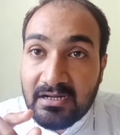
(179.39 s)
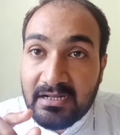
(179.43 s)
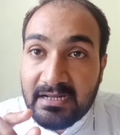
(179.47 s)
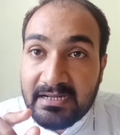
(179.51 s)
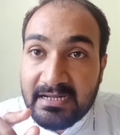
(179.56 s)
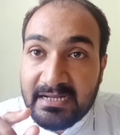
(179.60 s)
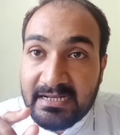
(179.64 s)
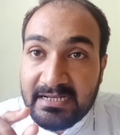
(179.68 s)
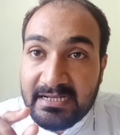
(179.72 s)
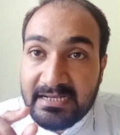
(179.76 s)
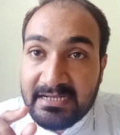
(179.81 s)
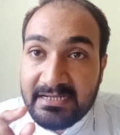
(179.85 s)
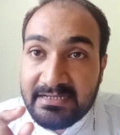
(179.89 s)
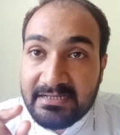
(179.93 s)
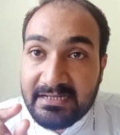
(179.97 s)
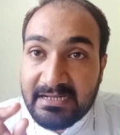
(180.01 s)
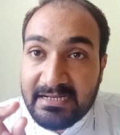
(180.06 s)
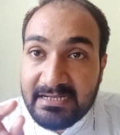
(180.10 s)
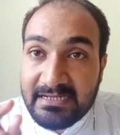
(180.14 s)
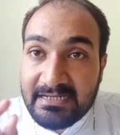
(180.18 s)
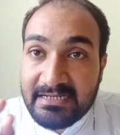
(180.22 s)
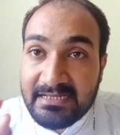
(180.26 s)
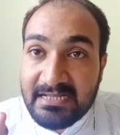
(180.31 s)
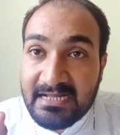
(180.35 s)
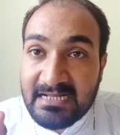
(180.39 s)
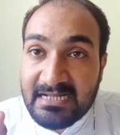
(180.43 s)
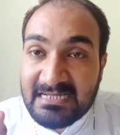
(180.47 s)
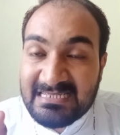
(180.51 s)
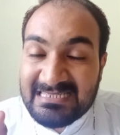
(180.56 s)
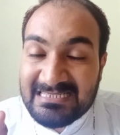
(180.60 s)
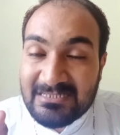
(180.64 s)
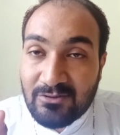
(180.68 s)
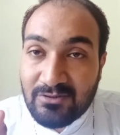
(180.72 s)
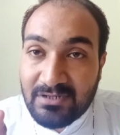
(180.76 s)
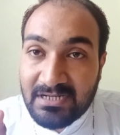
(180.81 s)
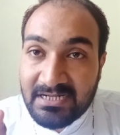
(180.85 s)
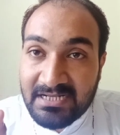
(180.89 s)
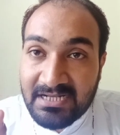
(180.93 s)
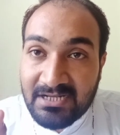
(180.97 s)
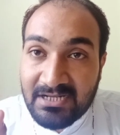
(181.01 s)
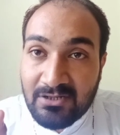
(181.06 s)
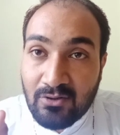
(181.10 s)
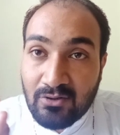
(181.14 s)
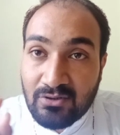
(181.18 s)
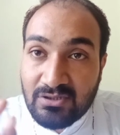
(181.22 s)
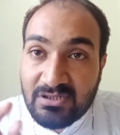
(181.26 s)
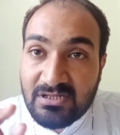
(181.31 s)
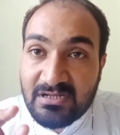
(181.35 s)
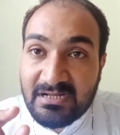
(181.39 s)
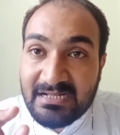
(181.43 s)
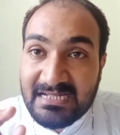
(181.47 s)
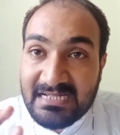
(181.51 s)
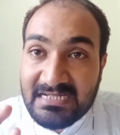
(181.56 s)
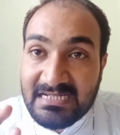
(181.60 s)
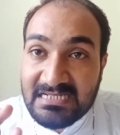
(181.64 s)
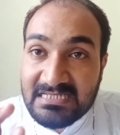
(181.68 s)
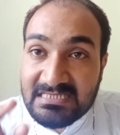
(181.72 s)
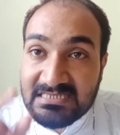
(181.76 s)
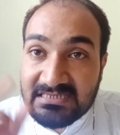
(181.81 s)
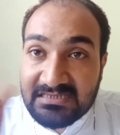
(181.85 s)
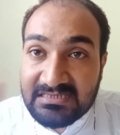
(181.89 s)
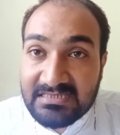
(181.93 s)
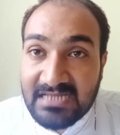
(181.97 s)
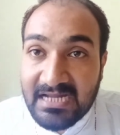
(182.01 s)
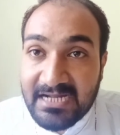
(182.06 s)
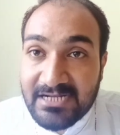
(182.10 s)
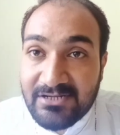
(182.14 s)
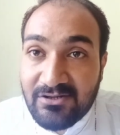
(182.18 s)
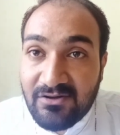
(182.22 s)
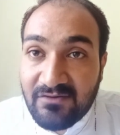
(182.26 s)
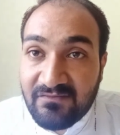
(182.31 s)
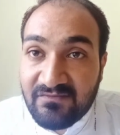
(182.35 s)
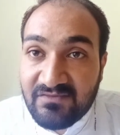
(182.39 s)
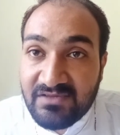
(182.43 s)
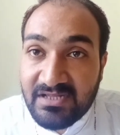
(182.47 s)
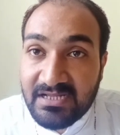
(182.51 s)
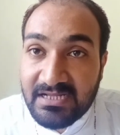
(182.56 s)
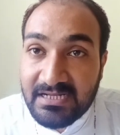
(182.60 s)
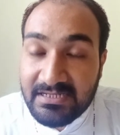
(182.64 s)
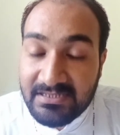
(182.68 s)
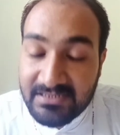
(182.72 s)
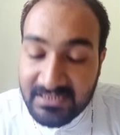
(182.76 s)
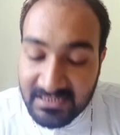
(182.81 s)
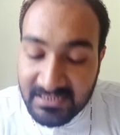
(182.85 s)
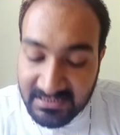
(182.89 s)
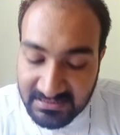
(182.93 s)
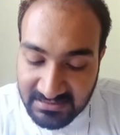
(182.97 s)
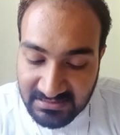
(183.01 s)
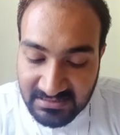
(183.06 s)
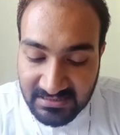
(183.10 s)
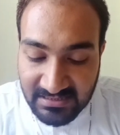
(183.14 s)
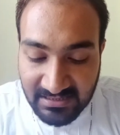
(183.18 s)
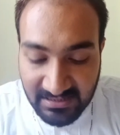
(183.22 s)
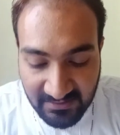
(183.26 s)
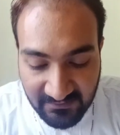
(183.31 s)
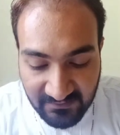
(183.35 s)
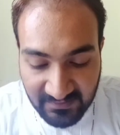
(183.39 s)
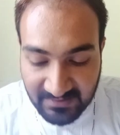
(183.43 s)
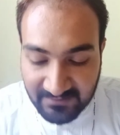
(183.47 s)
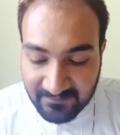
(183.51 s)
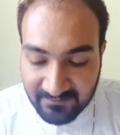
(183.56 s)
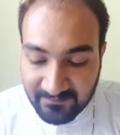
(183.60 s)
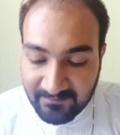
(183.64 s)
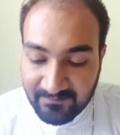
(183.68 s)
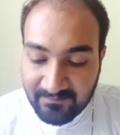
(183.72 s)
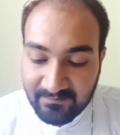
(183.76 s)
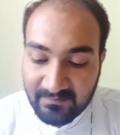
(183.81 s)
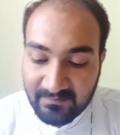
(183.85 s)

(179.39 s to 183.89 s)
India is located on the east side of the Indus river.